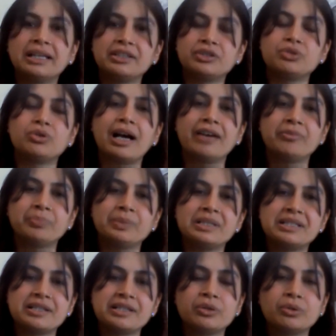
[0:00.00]
mild, but how do you
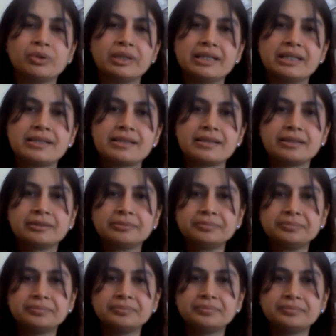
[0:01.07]
know that you have P
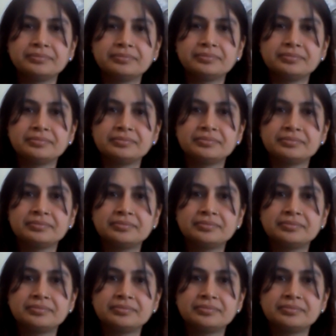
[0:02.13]
C O S?